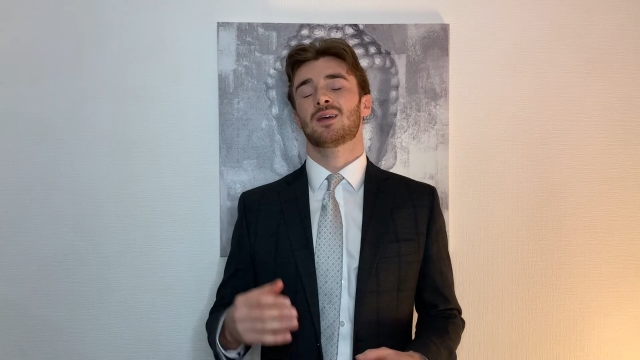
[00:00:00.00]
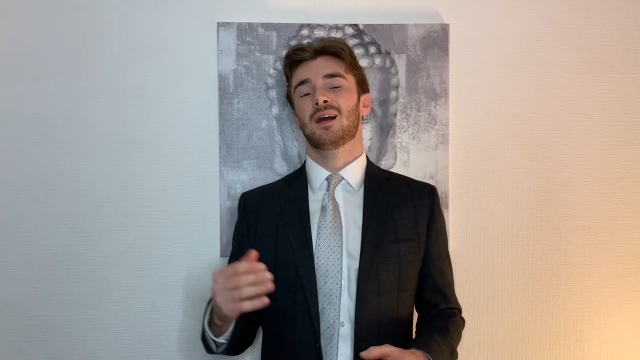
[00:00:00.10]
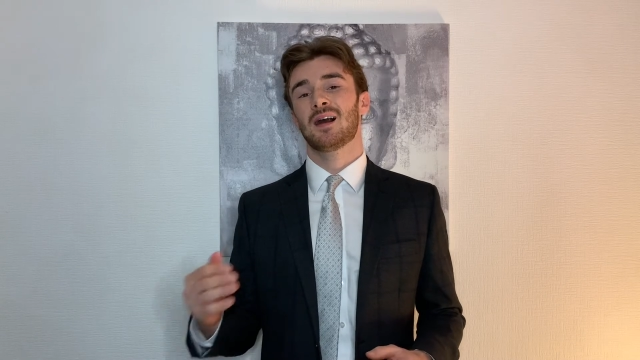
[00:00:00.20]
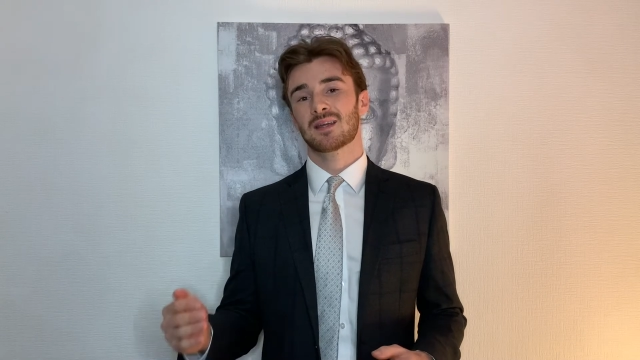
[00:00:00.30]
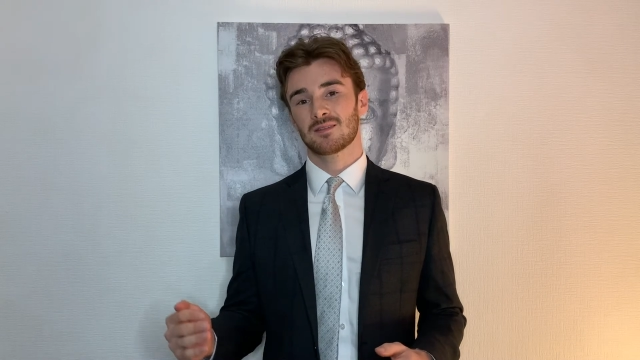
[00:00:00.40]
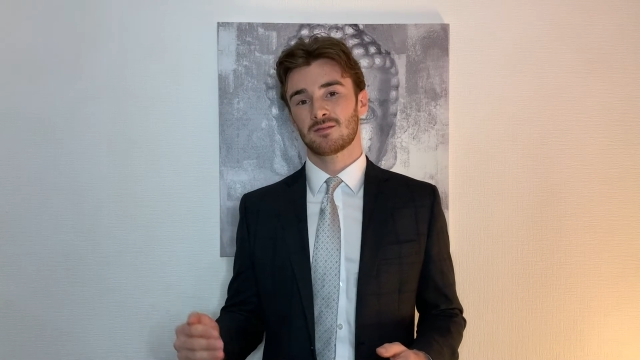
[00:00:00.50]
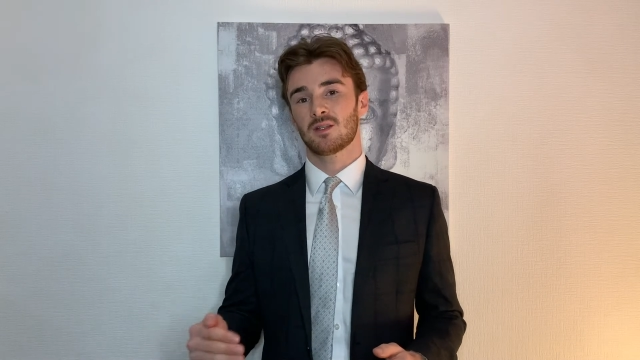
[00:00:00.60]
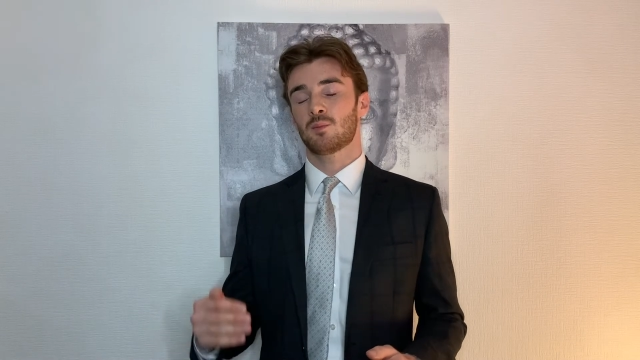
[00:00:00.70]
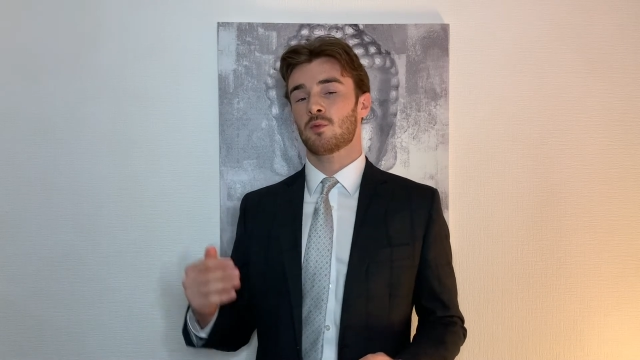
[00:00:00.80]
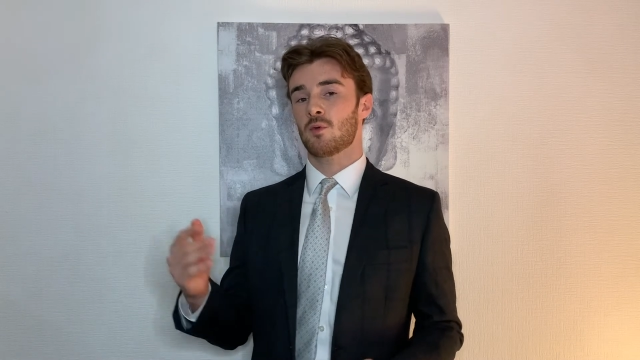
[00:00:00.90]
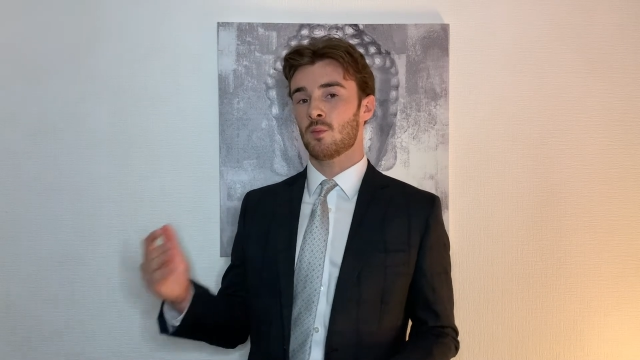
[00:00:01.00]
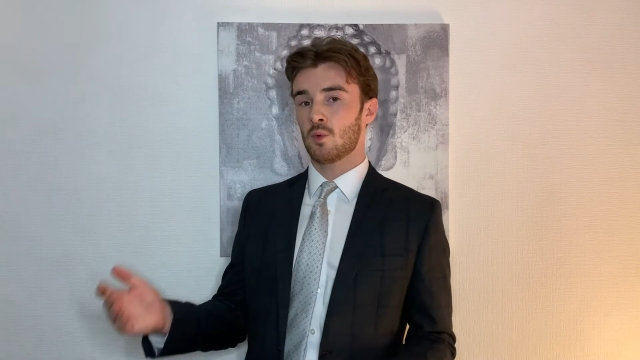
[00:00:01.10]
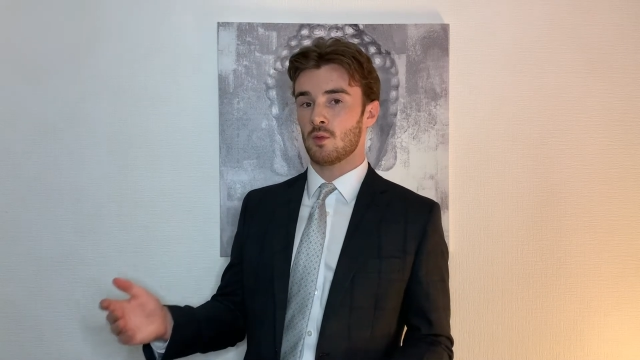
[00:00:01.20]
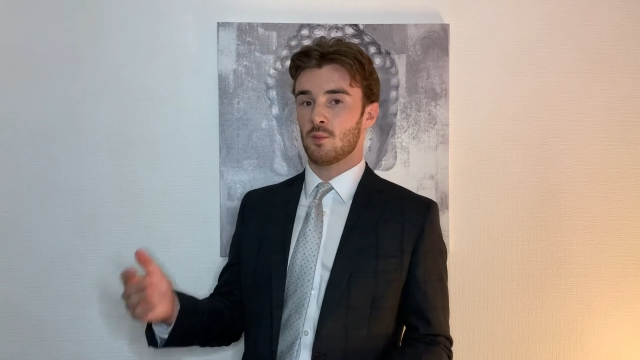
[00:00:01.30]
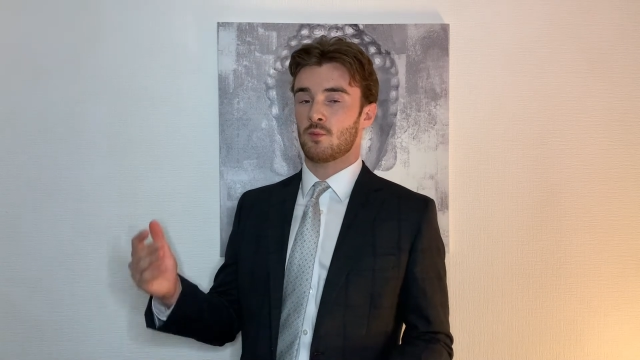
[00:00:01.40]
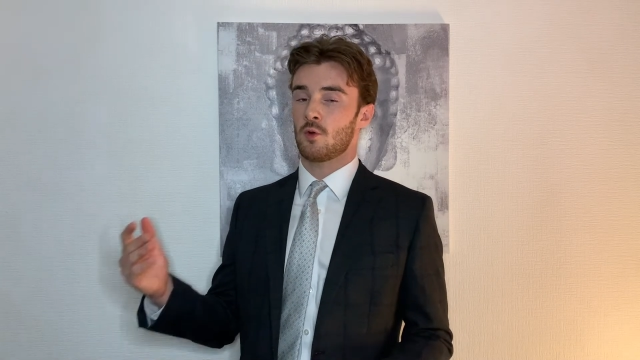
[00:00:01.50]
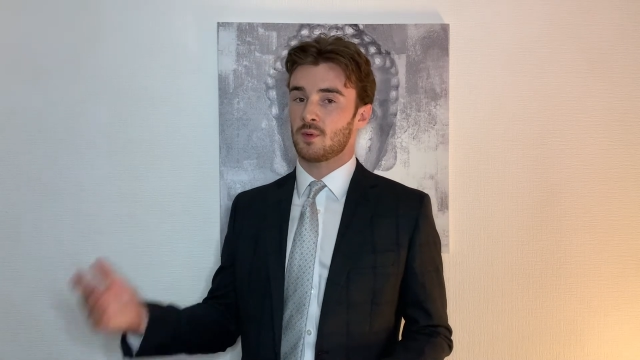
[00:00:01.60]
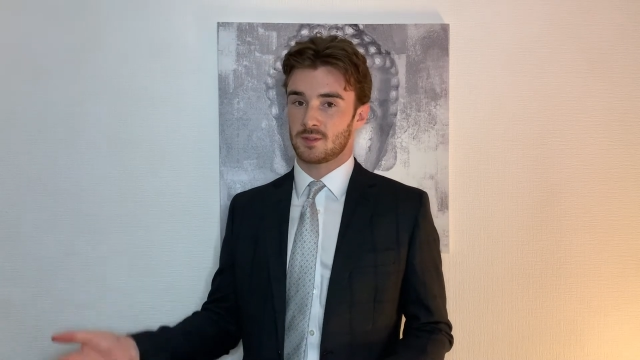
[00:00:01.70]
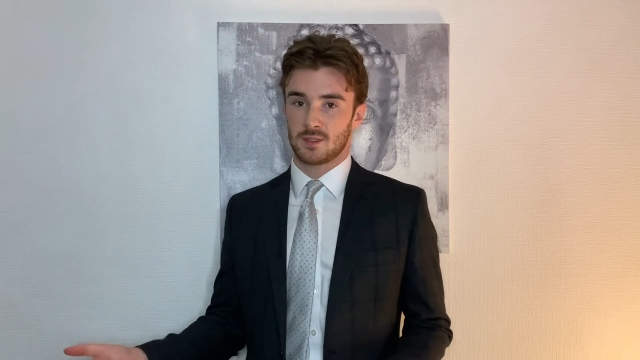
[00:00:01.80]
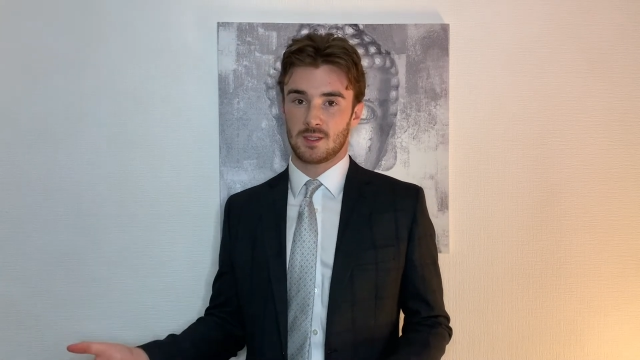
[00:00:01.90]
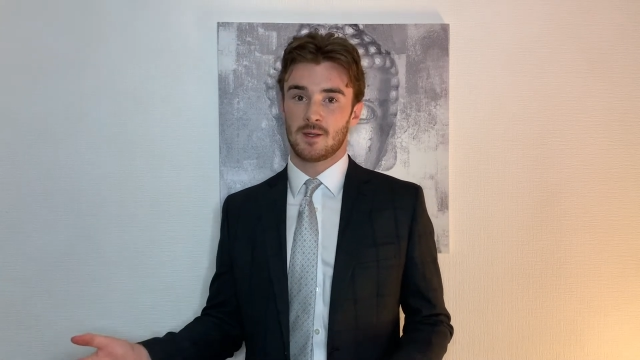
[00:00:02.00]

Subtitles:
actively promote the property